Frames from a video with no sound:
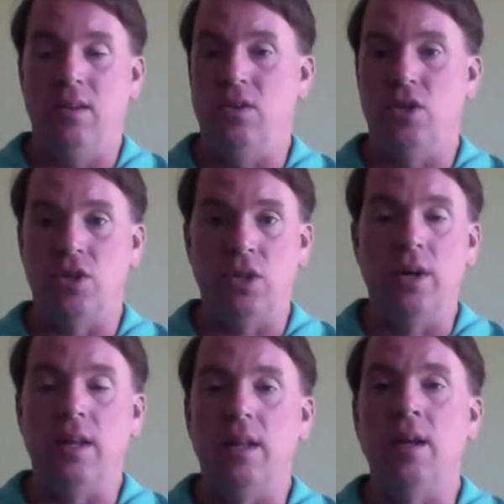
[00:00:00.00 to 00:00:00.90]
Just
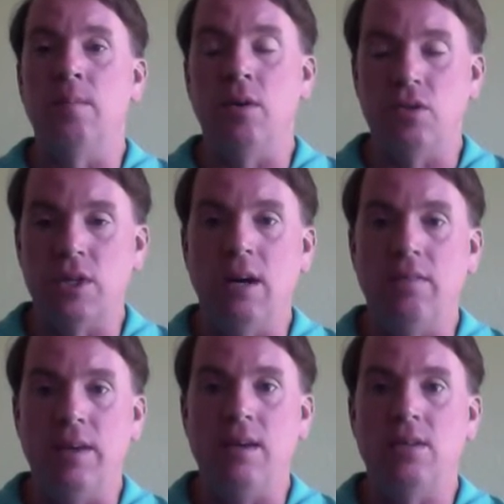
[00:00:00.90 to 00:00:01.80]
look at the number of
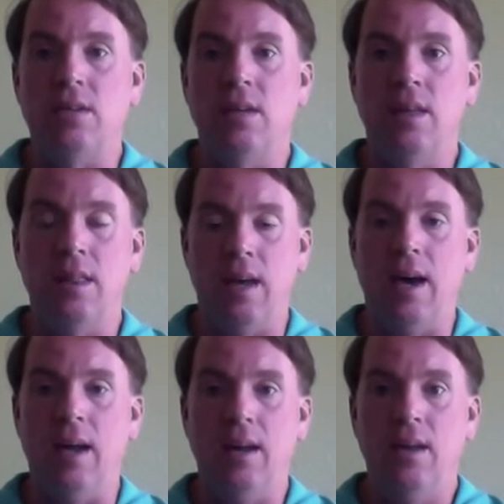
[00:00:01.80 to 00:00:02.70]
selfies
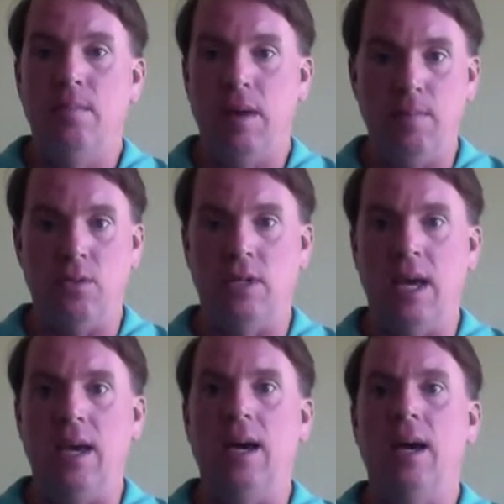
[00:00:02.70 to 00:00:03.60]
that people
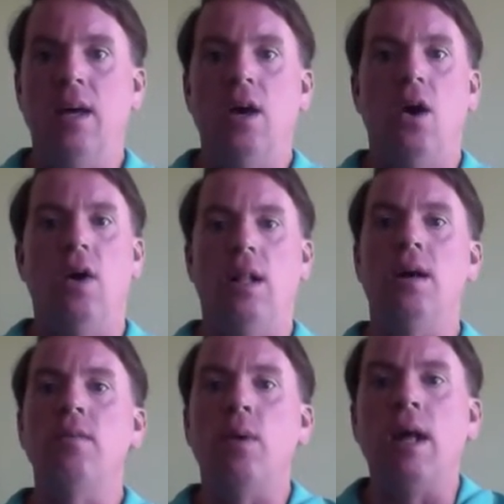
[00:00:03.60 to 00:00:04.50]
take. I
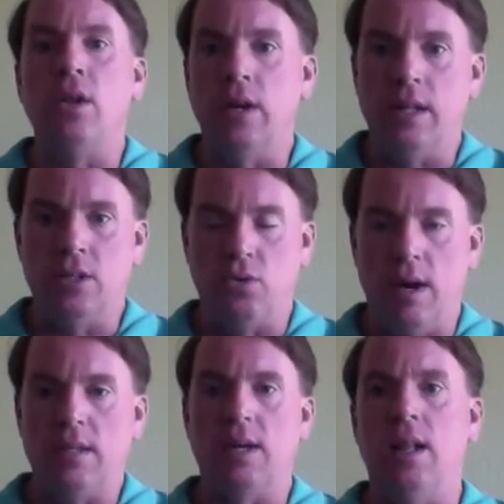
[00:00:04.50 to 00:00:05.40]
love the way I look in this
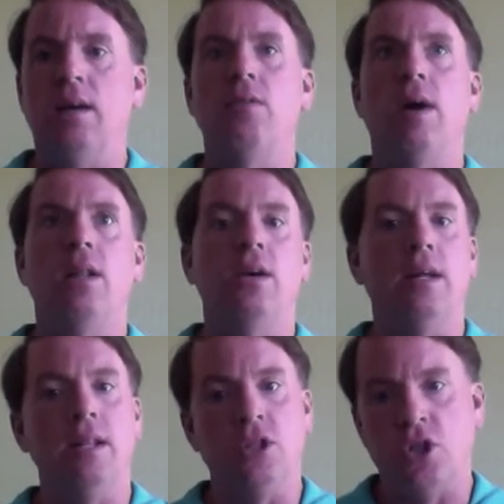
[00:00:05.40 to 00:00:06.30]
dress. I love the way I look
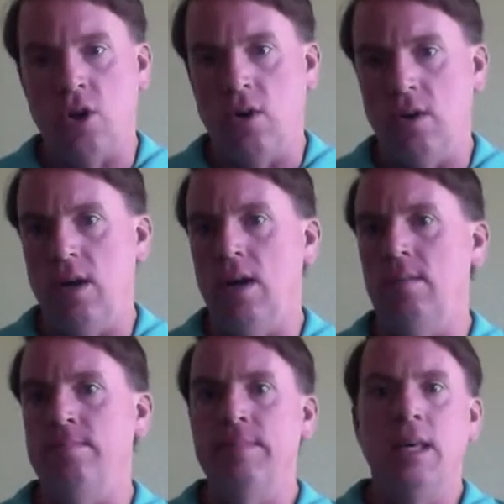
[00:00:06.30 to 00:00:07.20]
in this shirt.
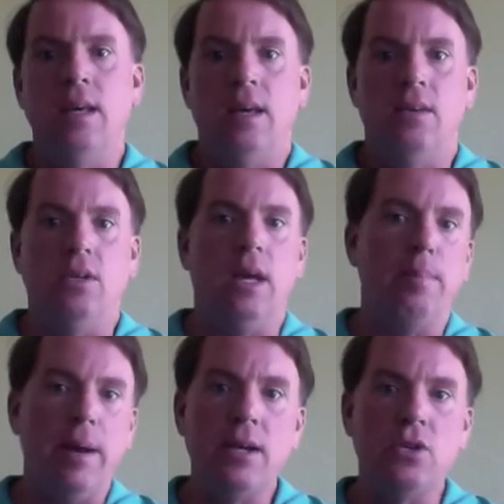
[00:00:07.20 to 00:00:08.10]
Get a
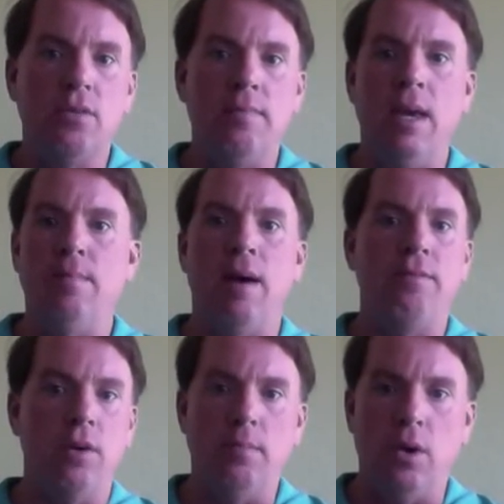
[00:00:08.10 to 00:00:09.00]
picture of me in my
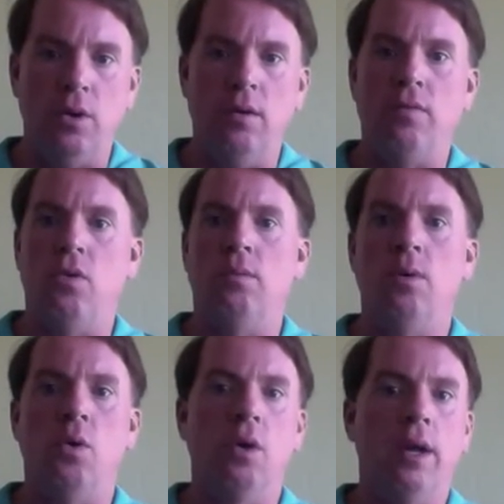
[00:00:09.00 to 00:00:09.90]
football uniform,
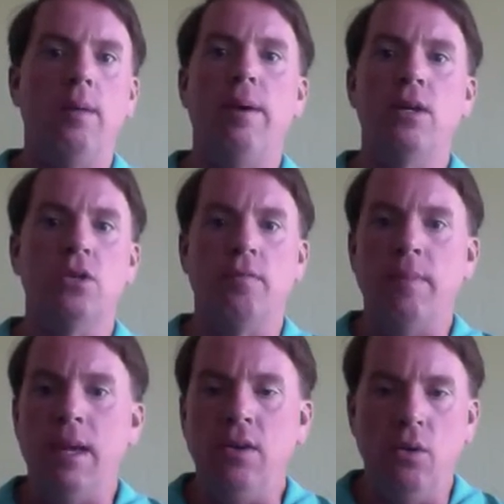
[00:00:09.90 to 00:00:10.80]
or get a picture of
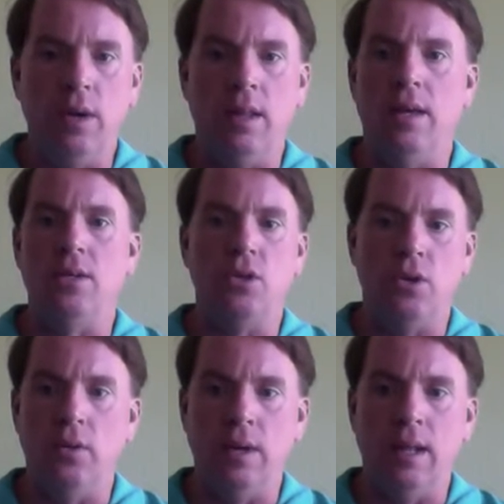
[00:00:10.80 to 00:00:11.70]
me doing this or
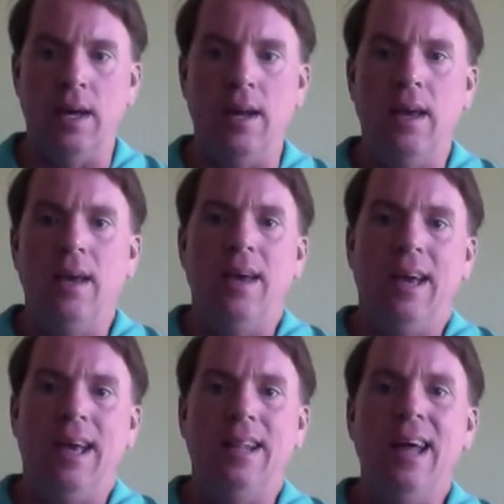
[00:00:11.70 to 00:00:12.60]
doing that.
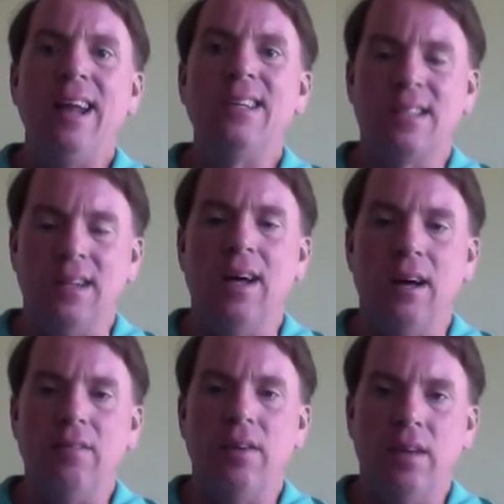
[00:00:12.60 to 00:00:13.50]
And that is love.